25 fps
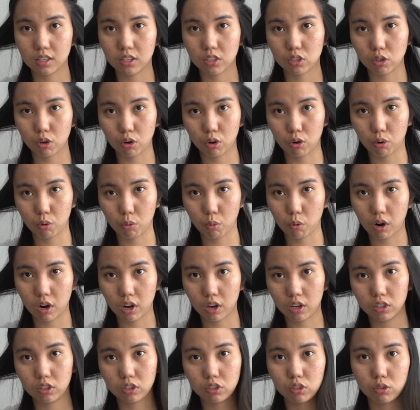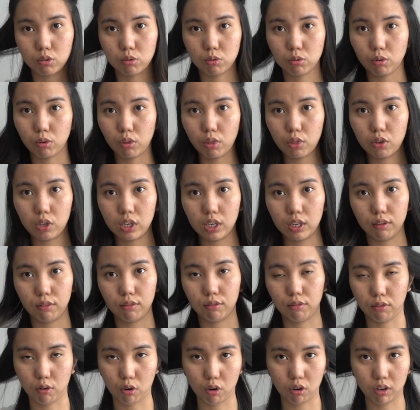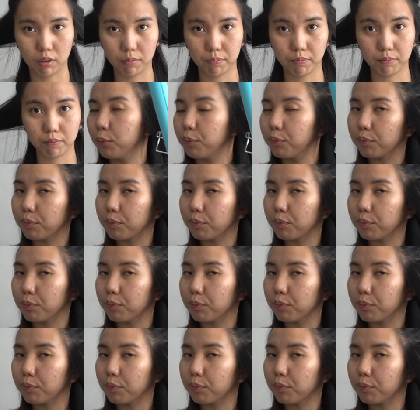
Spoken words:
So 1, 2, 3, 4.